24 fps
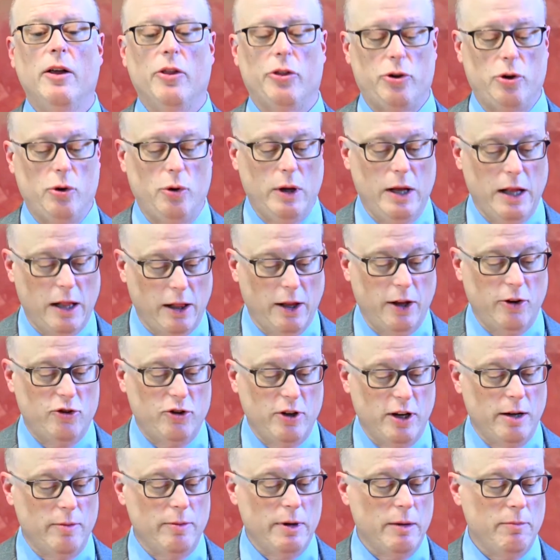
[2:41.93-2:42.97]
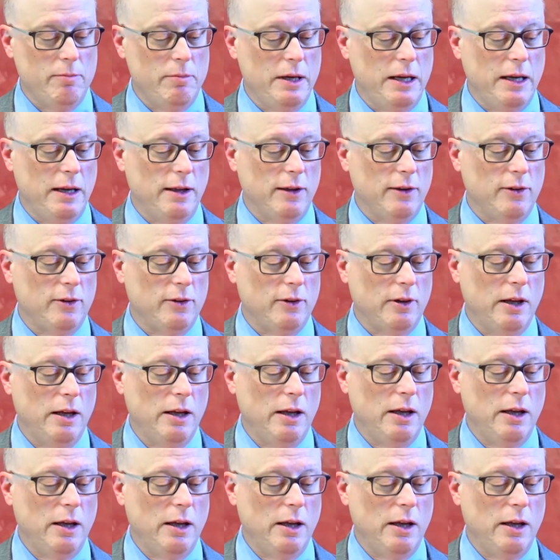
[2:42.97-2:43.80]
through illegitimate means.